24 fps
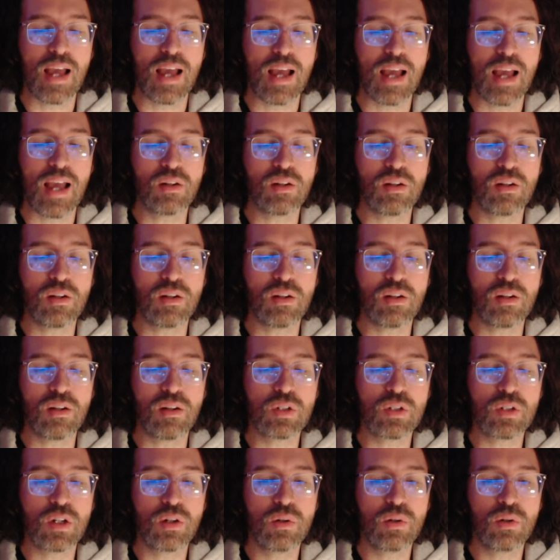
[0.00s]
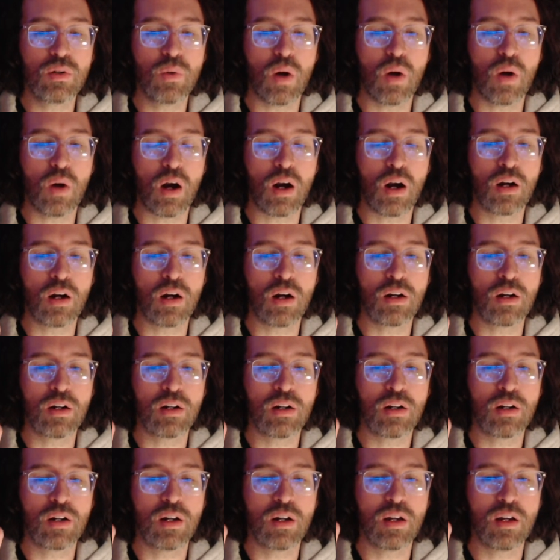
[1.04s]
and then also
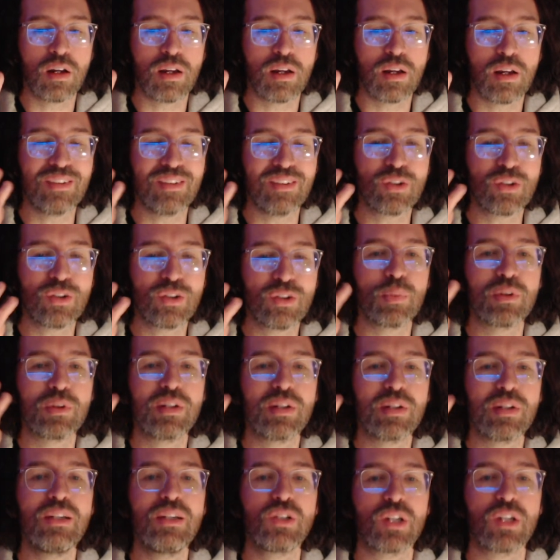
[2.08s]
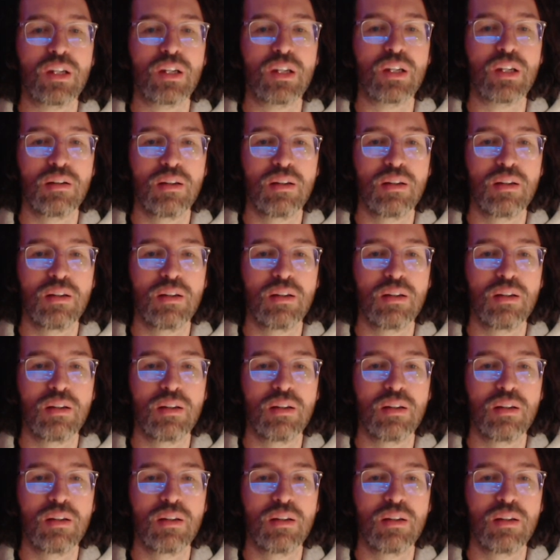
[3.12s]
our interpretation.